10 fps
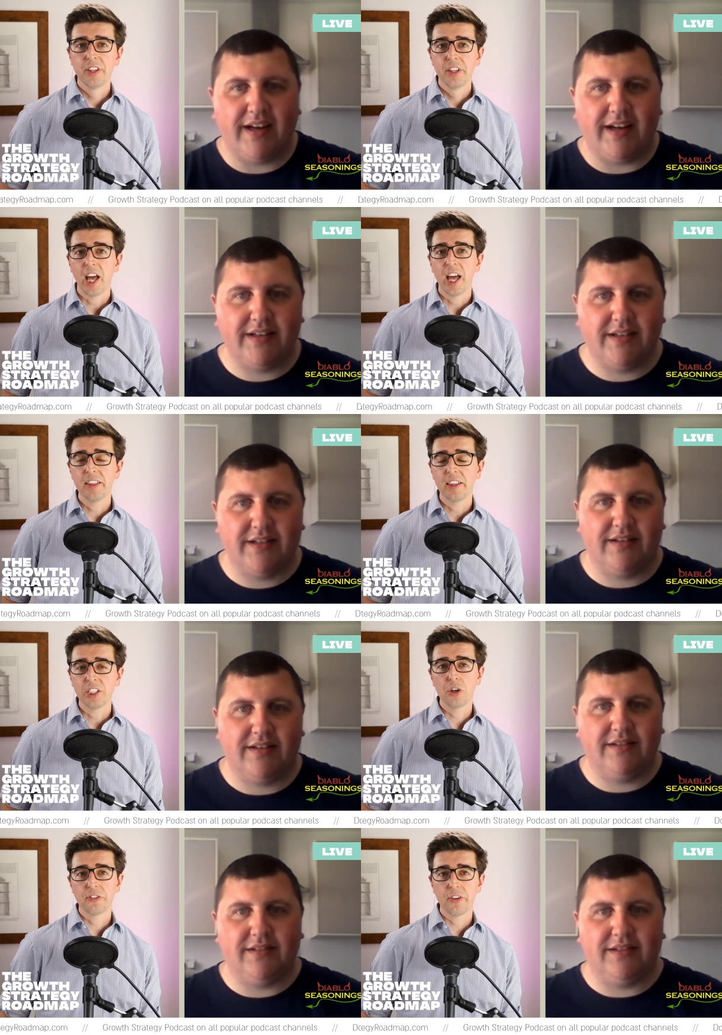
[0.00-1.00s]
Speaker 1: That I think
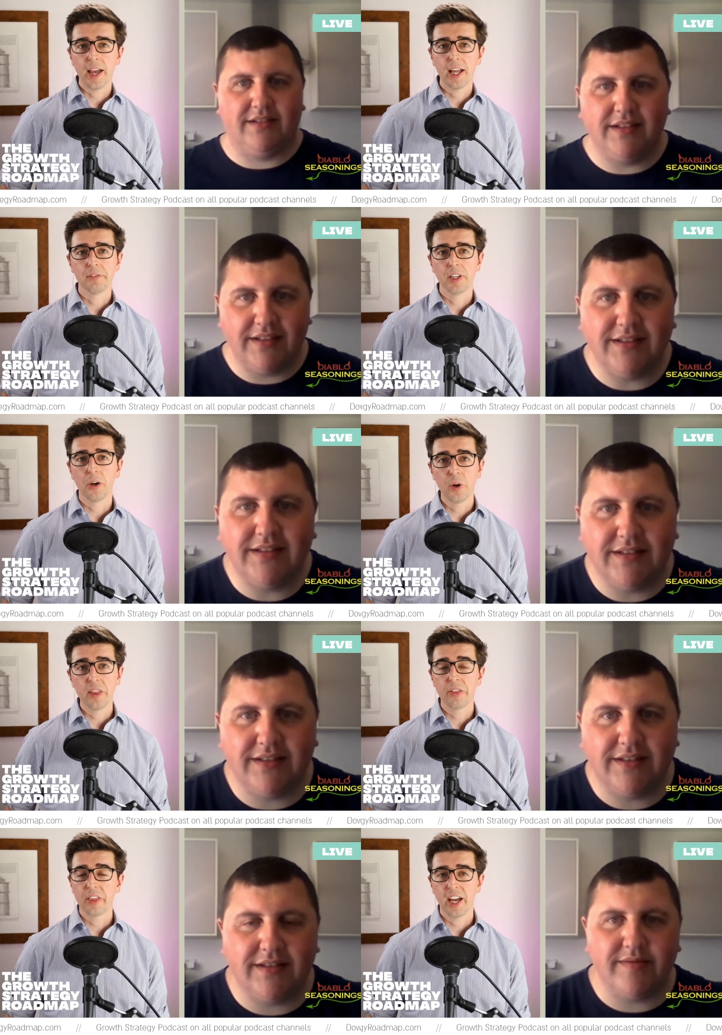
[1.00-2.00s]
you could do a hell of a lot
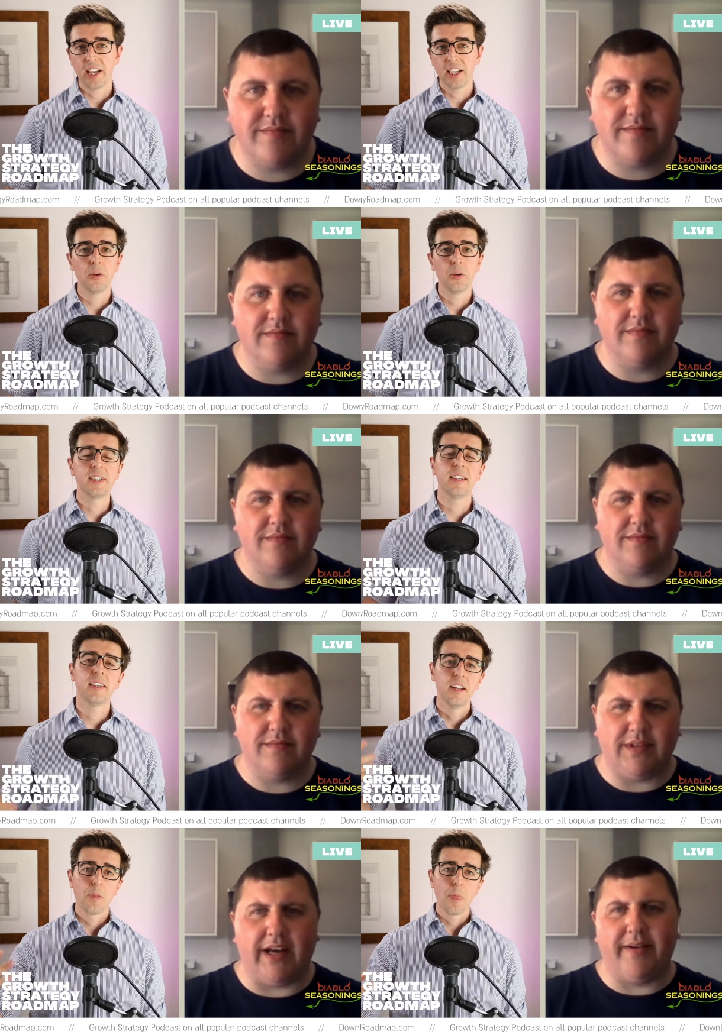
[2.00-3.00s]
with that. You know, it's
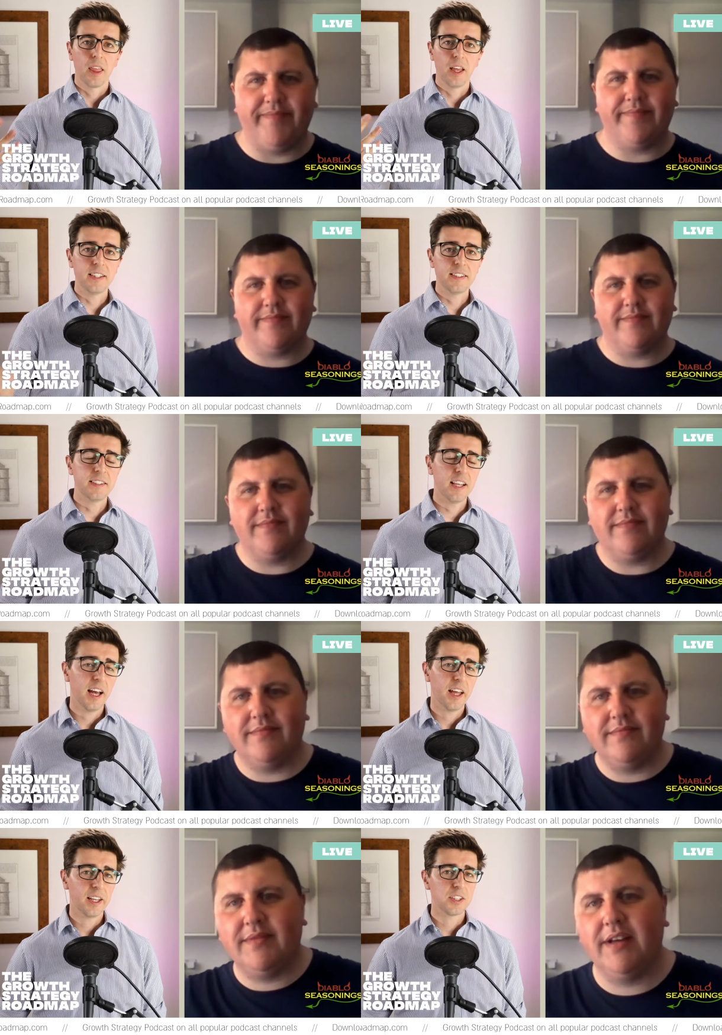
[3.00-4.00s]
yeah. it's. Uh,
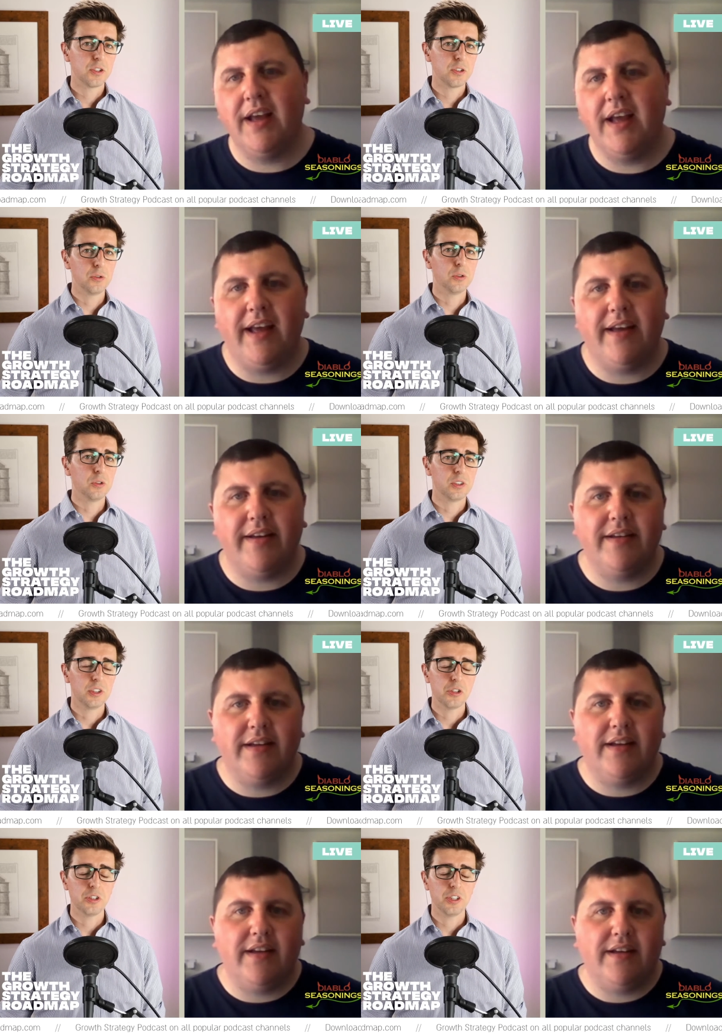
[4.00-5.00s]
I think it's a tool you
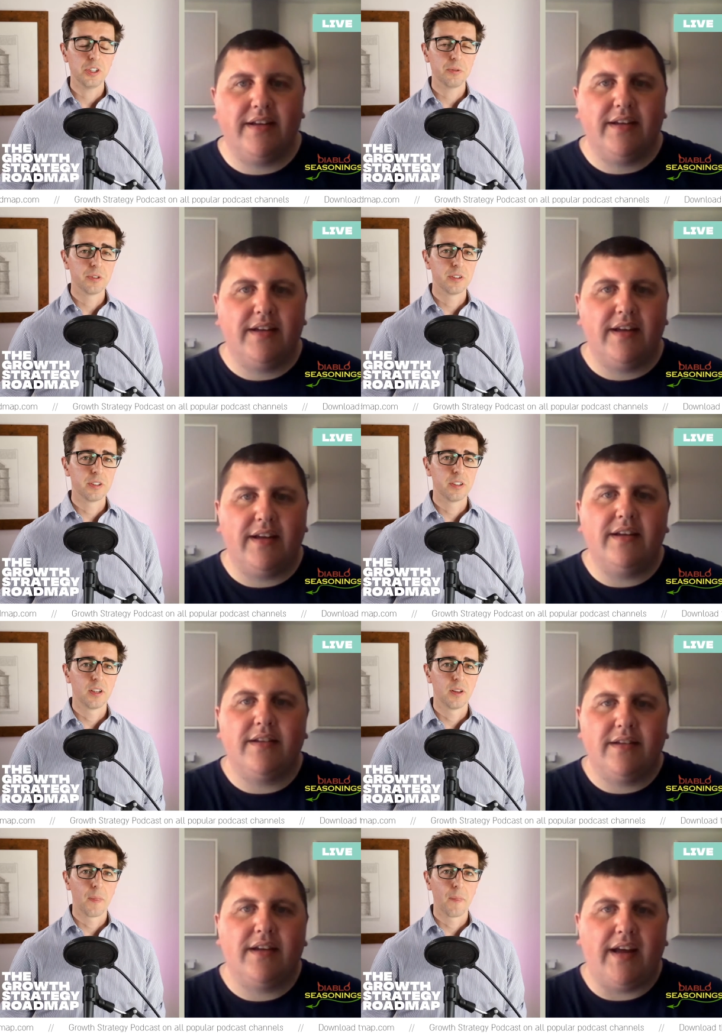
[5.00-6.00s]
should use.
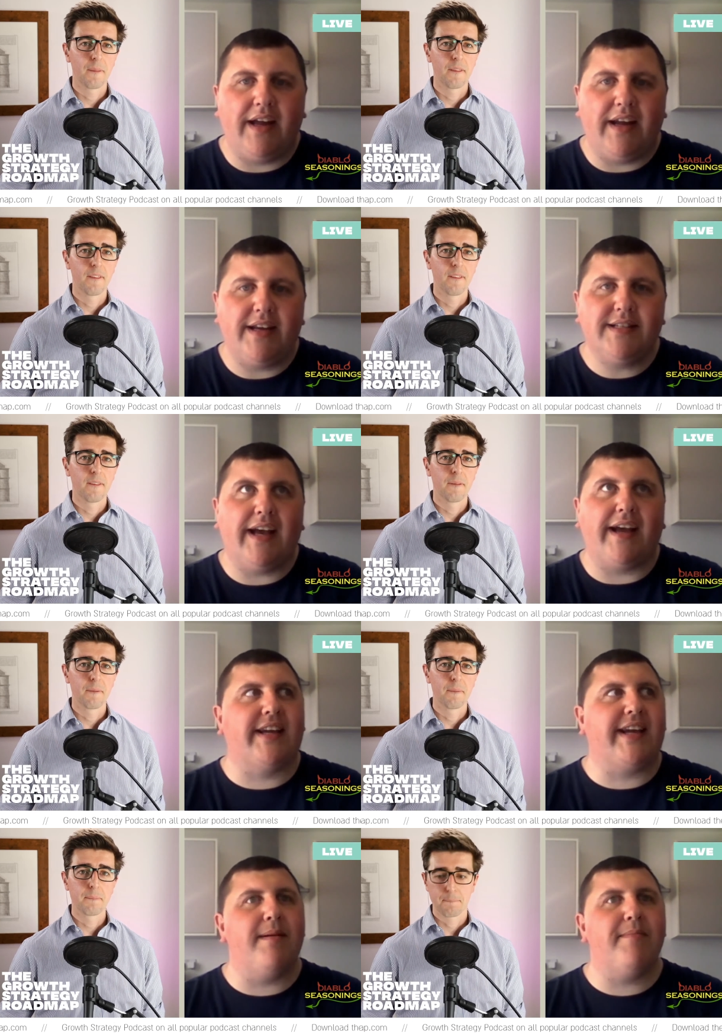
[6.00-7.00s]
Speaker 2: It is. I,
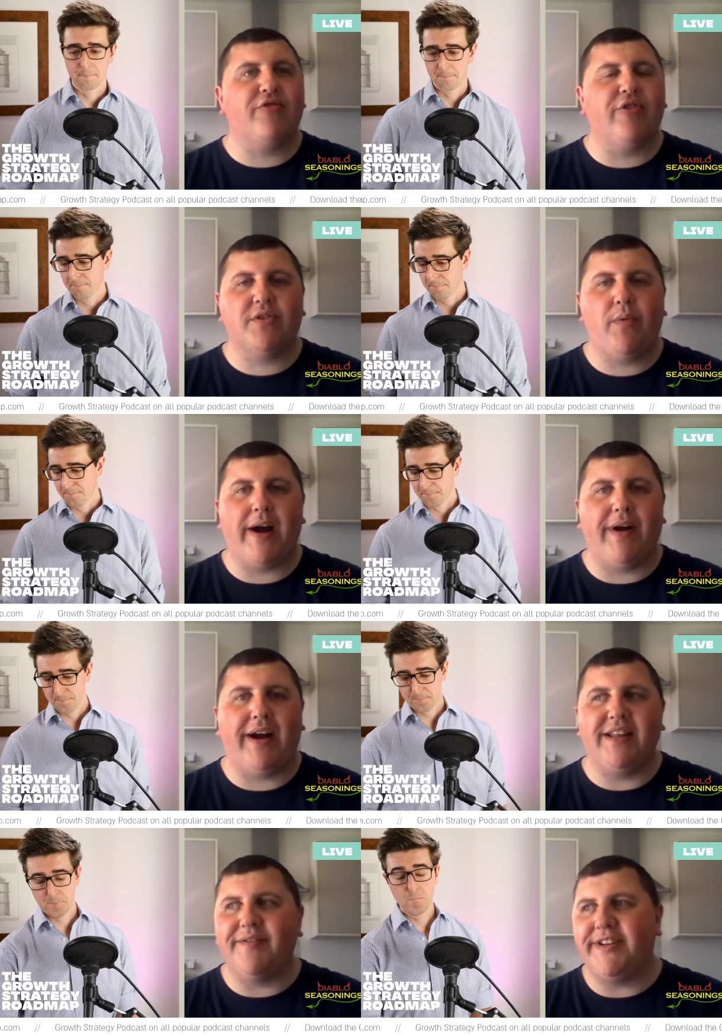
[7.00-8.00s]
it came across quite well
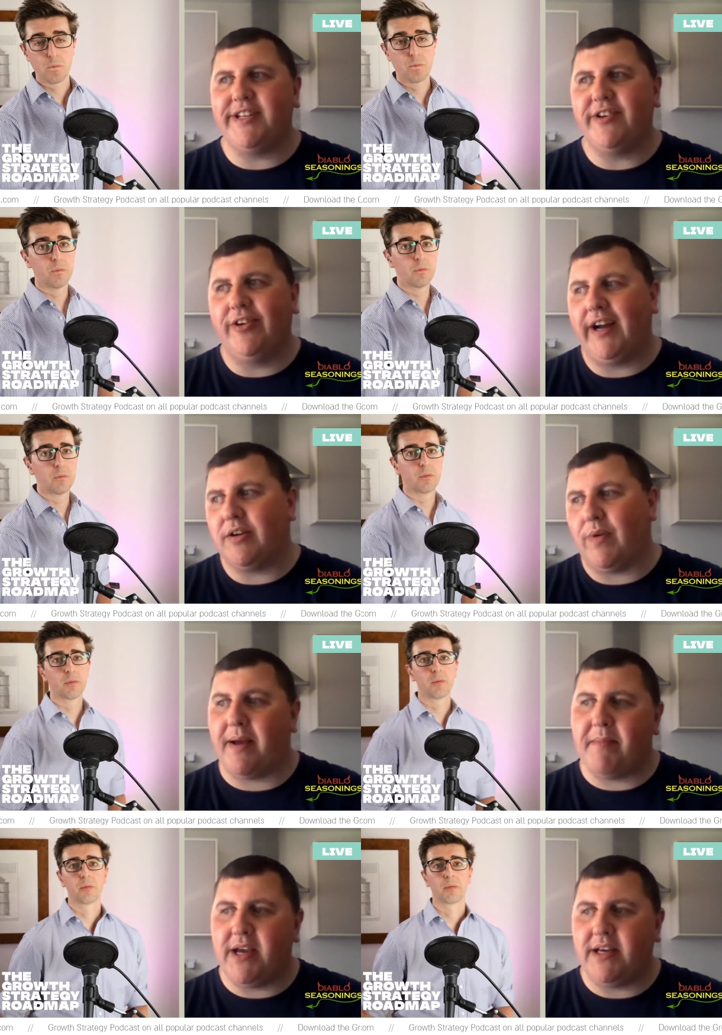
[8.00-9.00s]
in the video. Like when
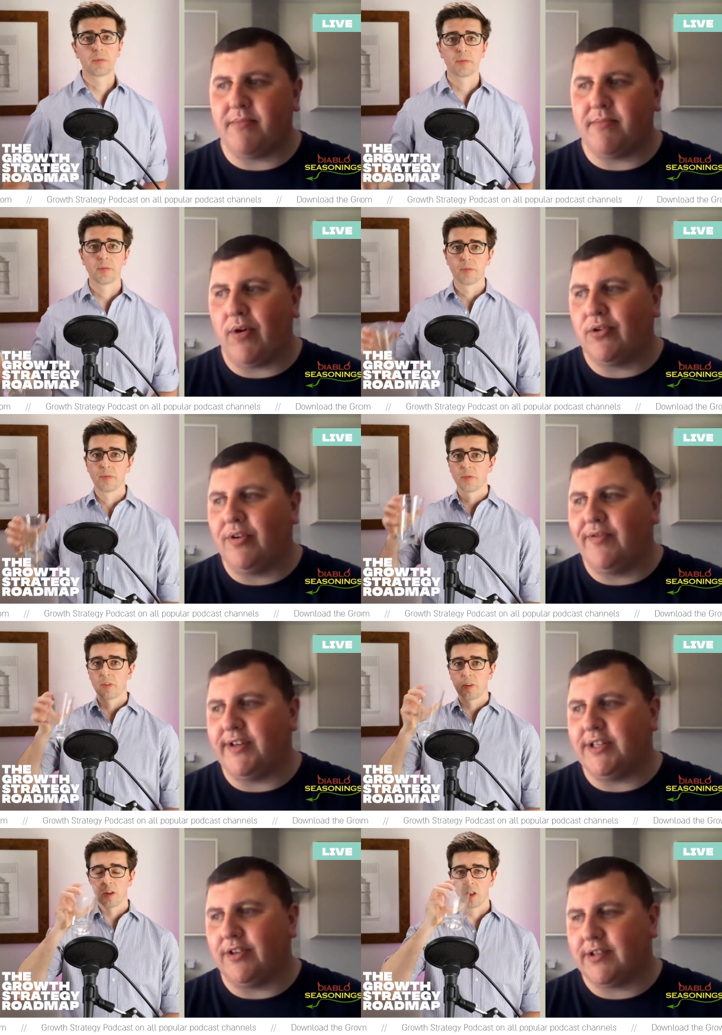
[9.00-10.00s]
I made the Morocco
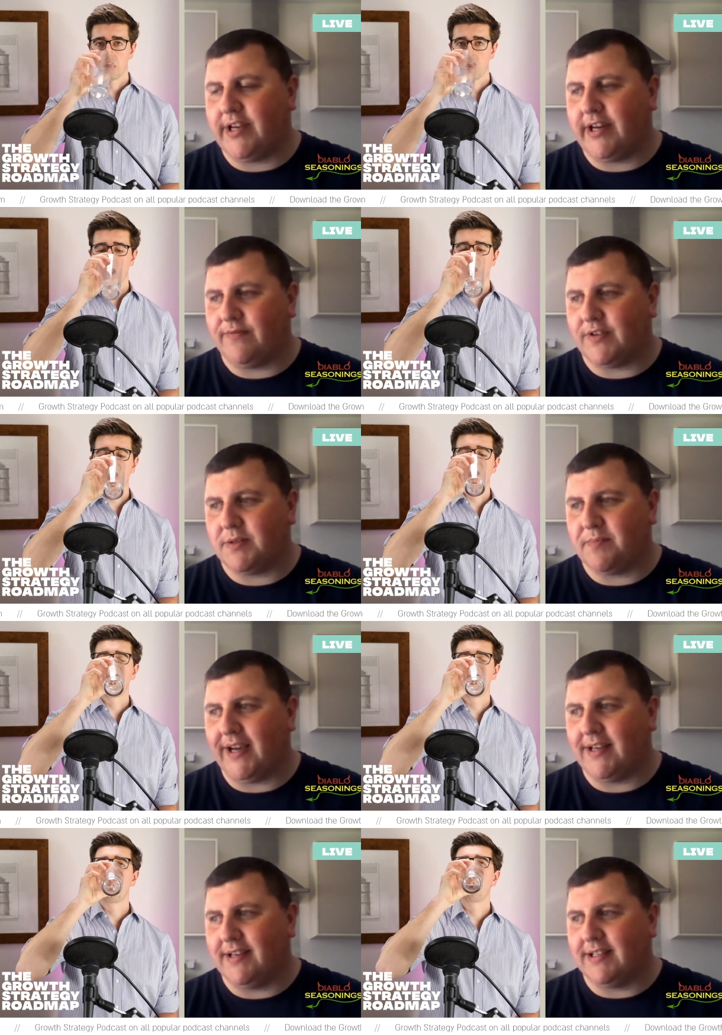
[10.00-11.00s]
video searching for
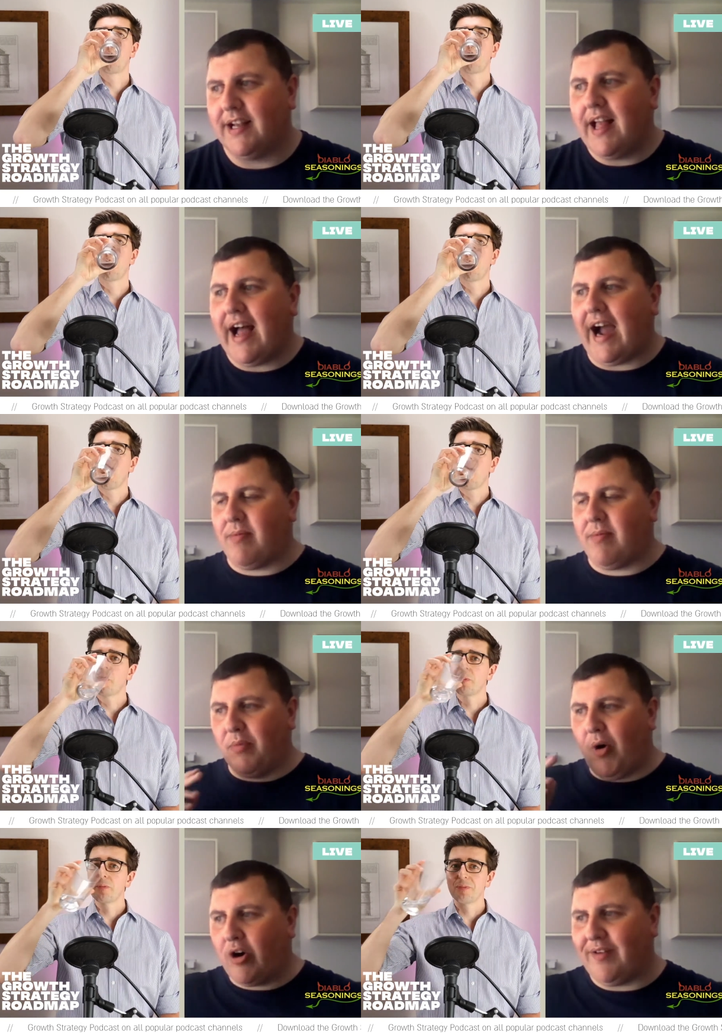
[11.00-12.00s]
spices, I remember walking